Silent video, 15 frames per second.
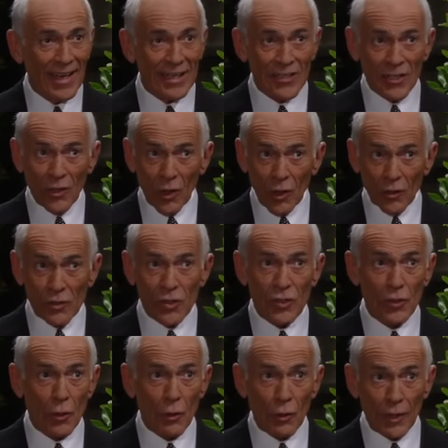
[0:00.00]
It's called
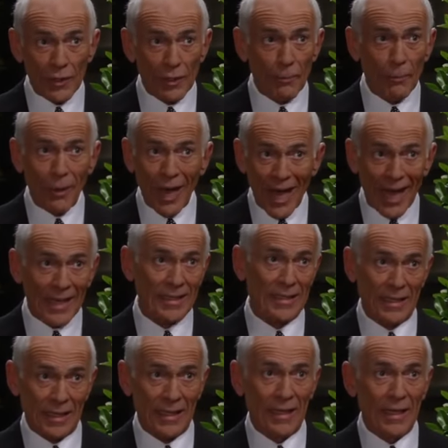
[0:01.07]
stirring the pot.
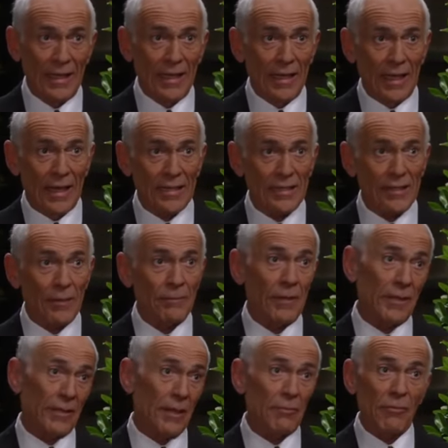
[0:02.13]
That's
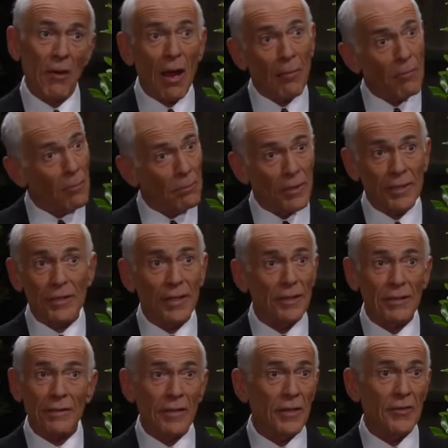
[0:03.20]
something they probably
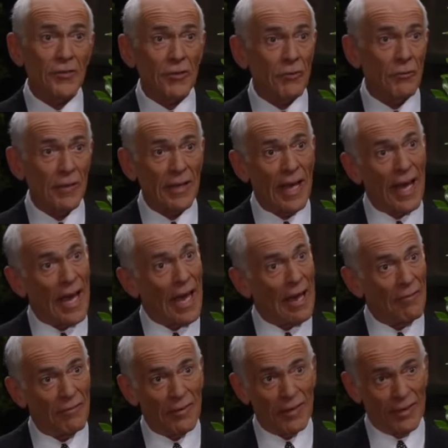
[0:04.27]
didn't teach you at
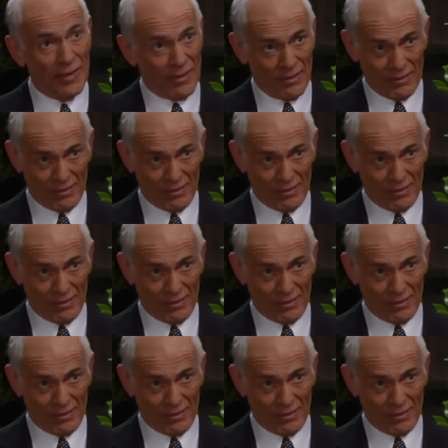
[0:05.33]
Harvard.